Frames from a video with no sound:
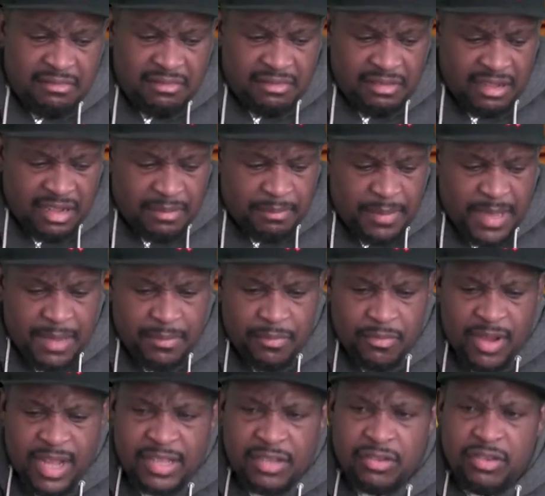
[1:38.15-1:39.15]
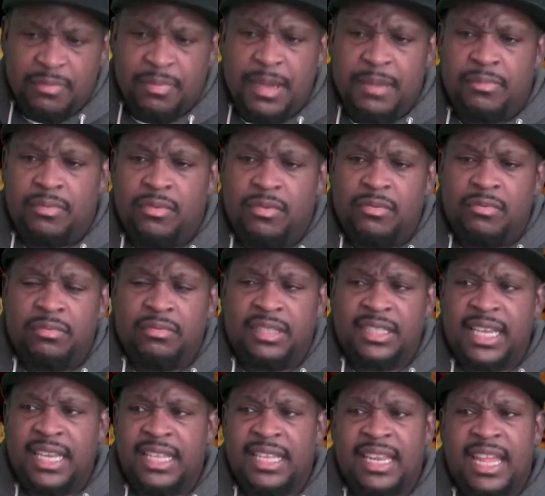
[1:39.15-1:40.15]
look, people, I know you people
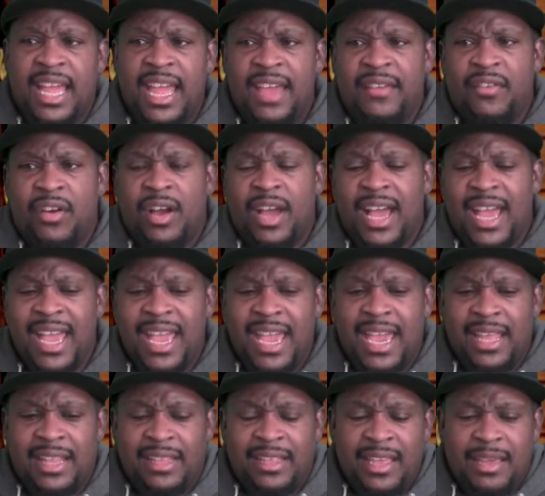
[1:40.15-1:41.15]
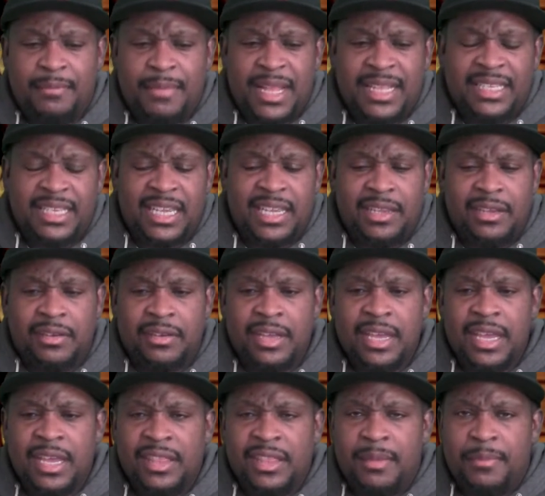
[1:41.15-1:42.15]
say that I had in my tenure
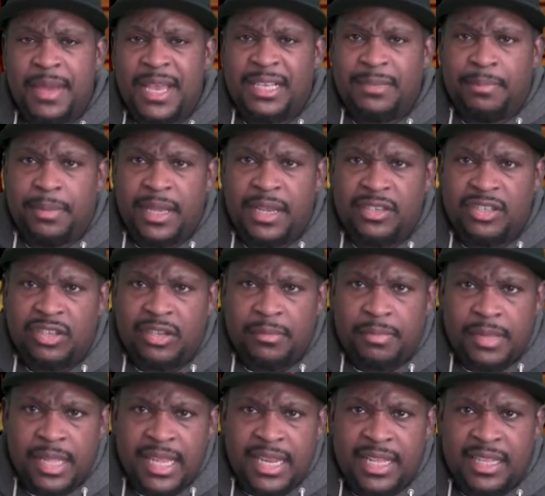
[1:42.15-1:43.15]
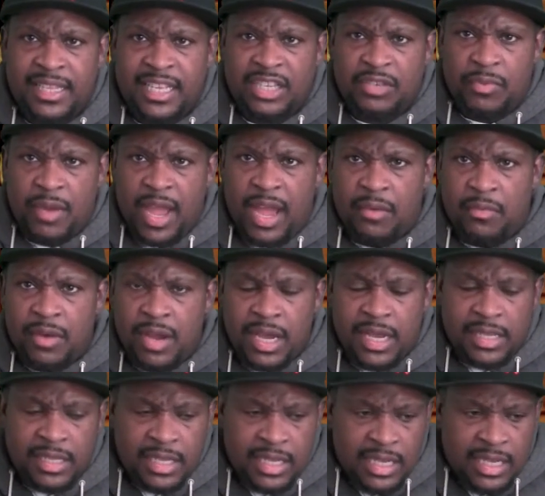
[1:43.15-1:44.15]
the best players on the planet. That's why I
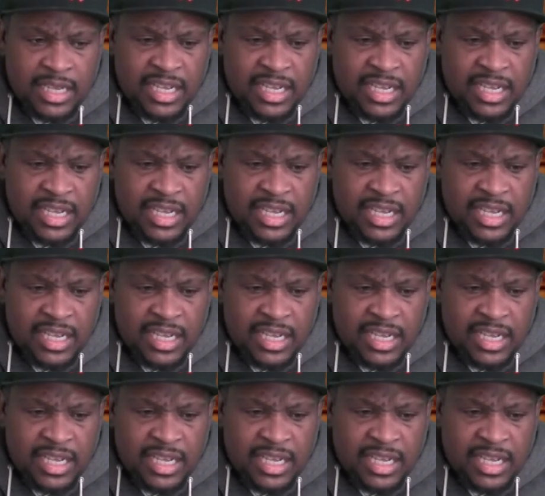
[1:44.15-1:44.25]
won.